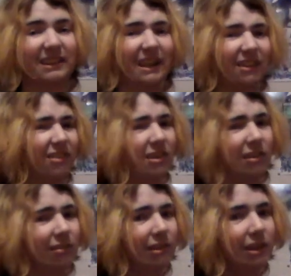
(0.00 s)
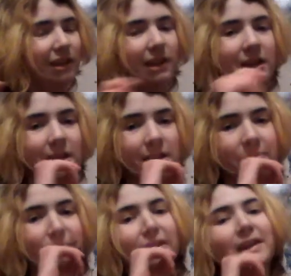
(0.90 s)
I don't know.
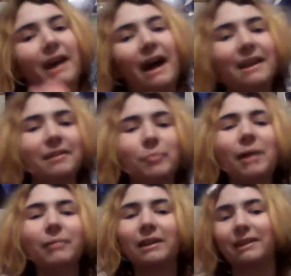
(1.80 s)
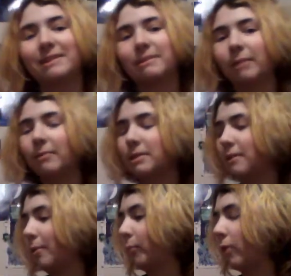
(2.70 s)
Maybe it is. Maybe it's
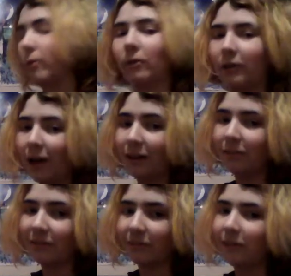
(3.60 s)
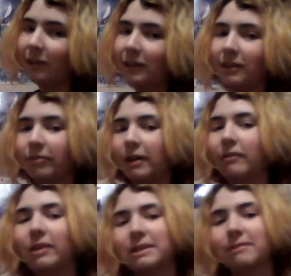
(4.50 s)
called Brotherhood. I don't know. The
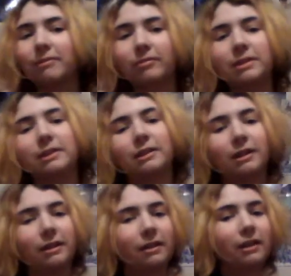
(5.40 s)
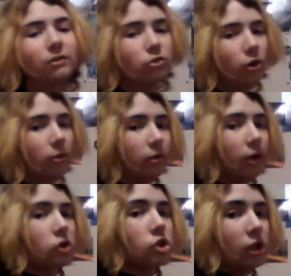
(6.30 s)
Final Fantasy 15
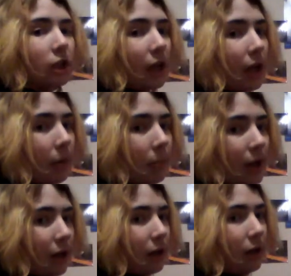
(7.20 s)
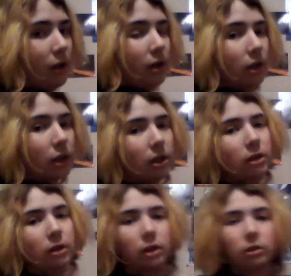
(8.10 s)
introduction anime,
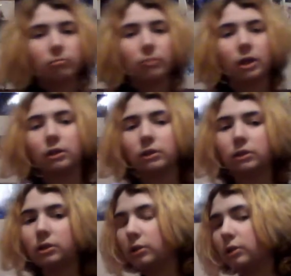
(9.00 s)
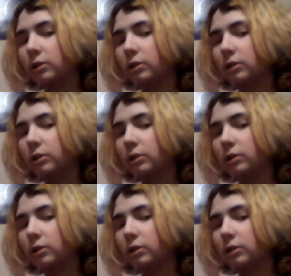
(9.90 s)
they made